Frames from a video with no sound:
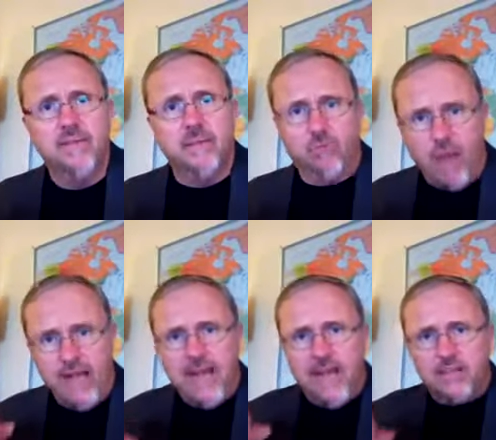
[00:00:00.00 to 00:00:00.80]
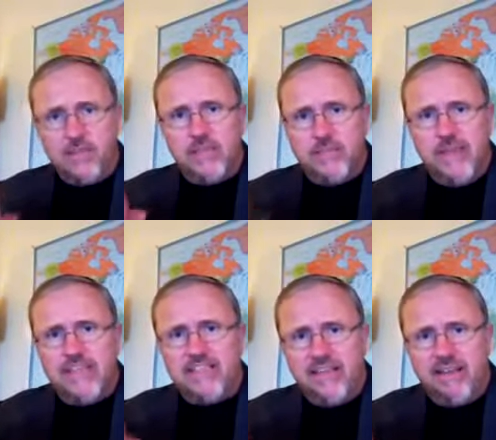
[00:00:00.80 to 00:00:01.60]
But right now, as we speak,
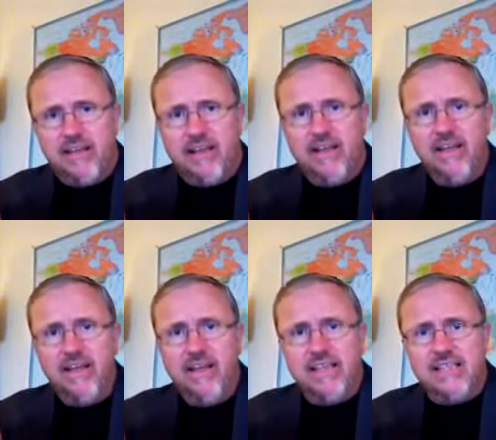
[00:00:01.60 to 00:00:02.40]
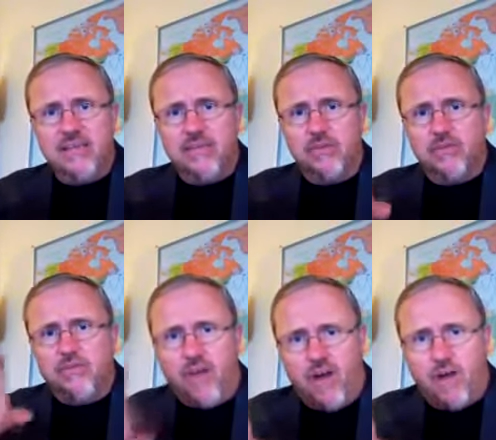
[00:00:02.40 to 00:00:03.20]
Syria is in the most
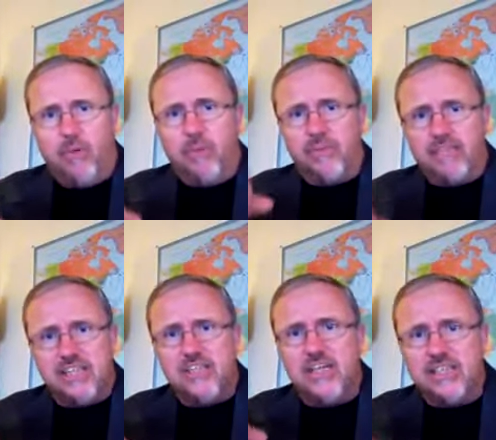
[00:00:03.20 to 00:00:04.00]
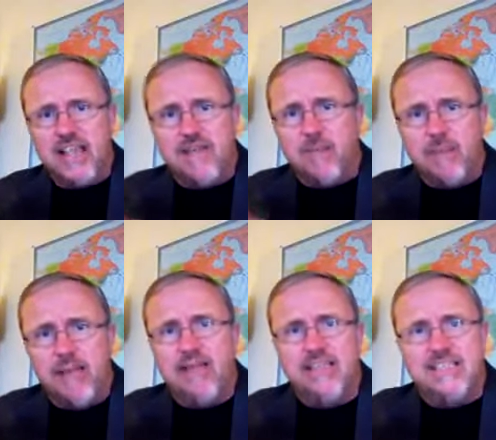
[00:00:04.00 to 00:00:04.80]
vulnerable position it's ever been
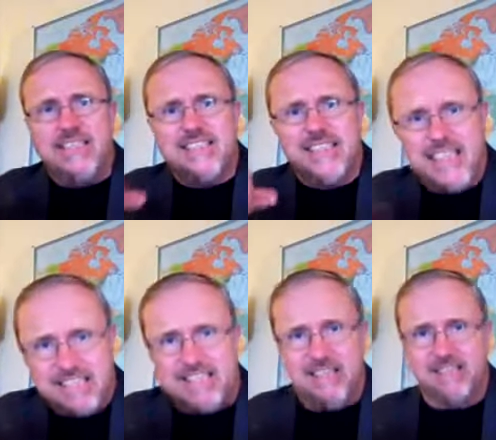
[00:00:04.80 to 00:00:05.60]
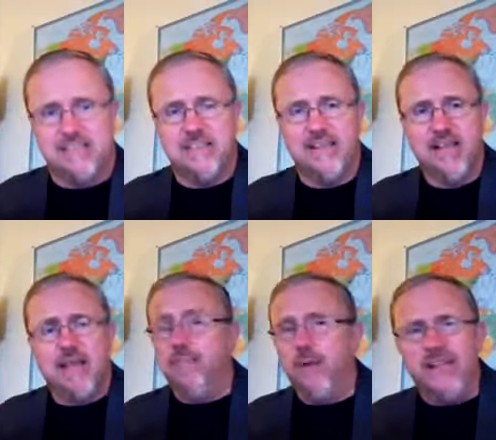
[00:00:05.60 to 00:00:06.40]
in its existence.
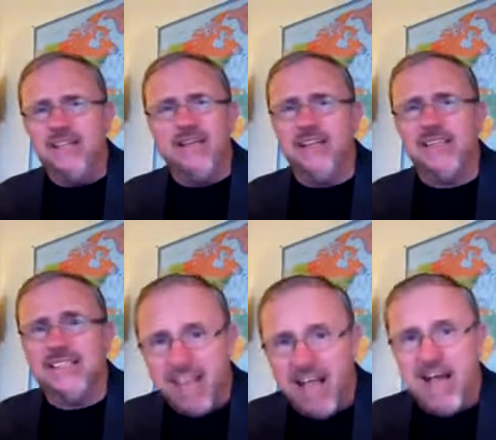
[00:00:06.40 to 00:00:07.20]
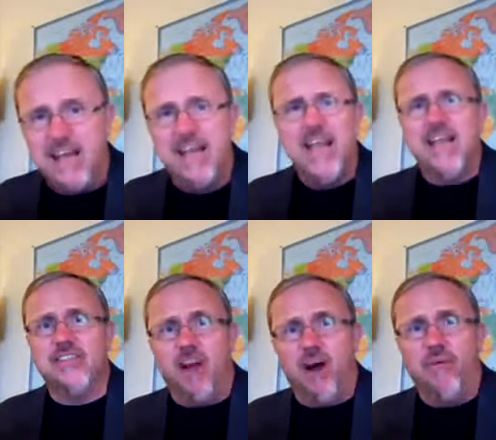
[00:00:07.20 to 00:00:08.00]
And President Assad has
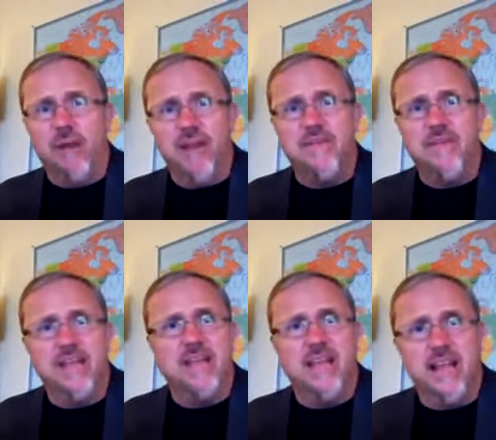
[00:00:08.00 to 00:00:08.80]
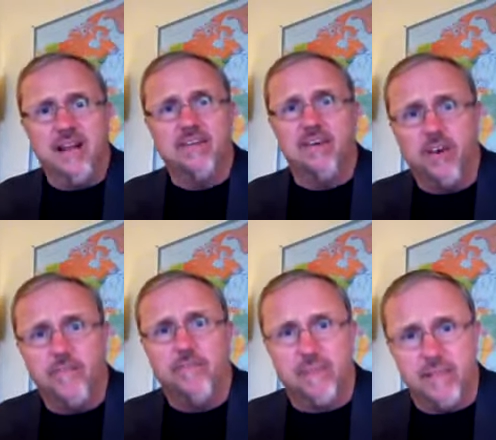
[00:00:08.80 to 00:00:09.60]
already can hear the
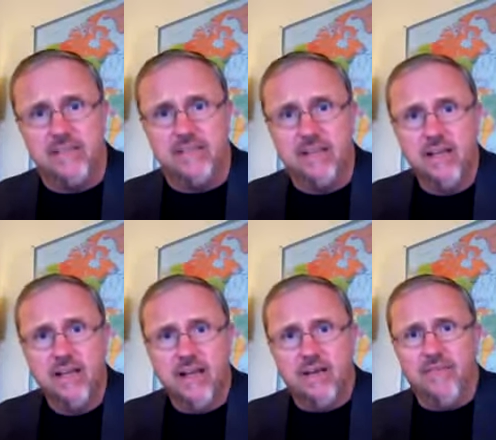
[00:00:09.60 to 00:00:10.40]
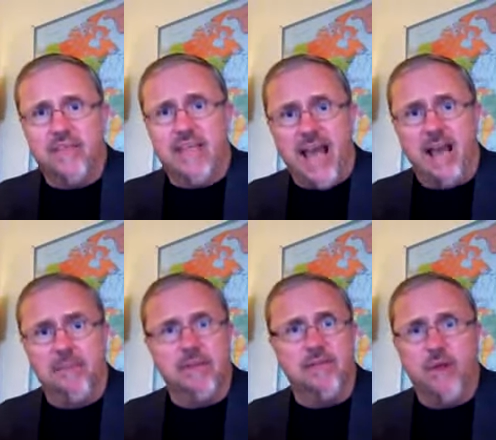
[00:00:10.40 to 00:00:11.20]
hoofbeats of the
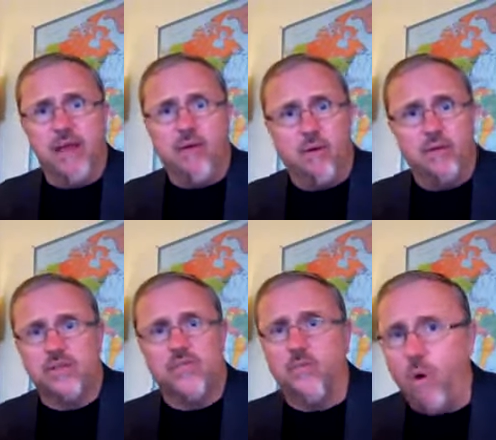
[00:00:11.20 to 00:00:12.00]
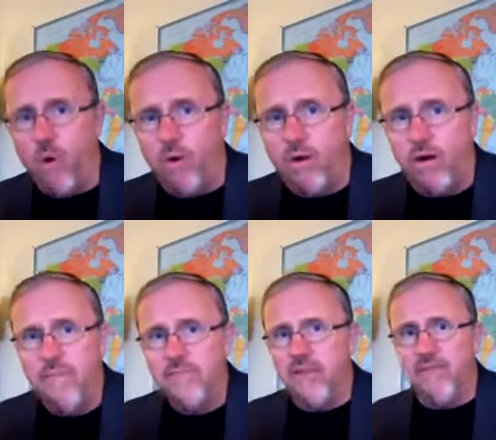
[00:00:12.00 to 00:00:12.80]
galloping red horse of war
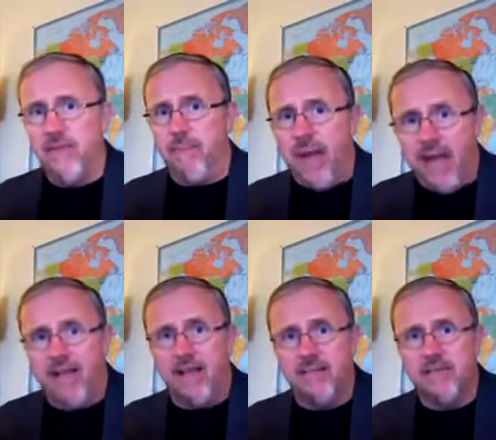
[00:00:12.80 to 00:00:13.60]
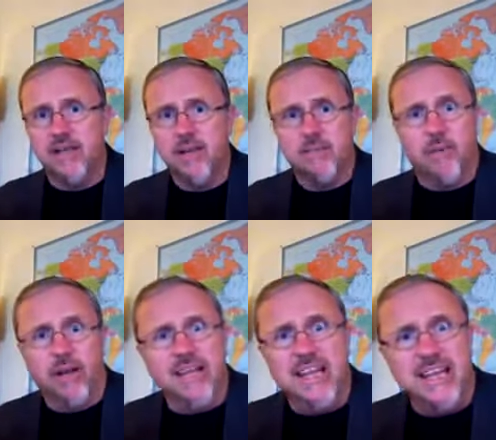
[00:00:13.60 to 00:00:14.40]
of the apocalypse
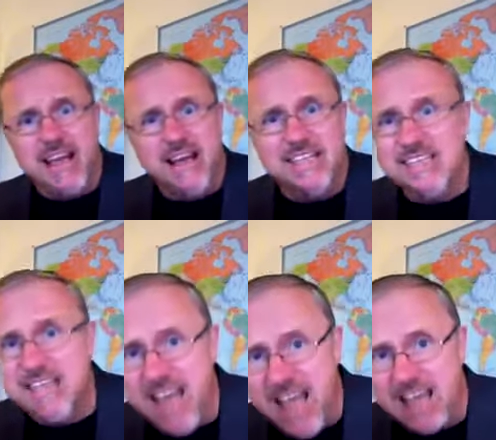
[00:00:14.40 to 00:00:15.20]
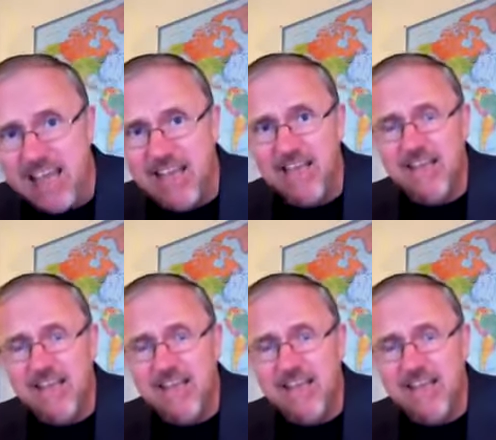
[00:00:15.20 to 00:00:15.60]
breathing down his neck.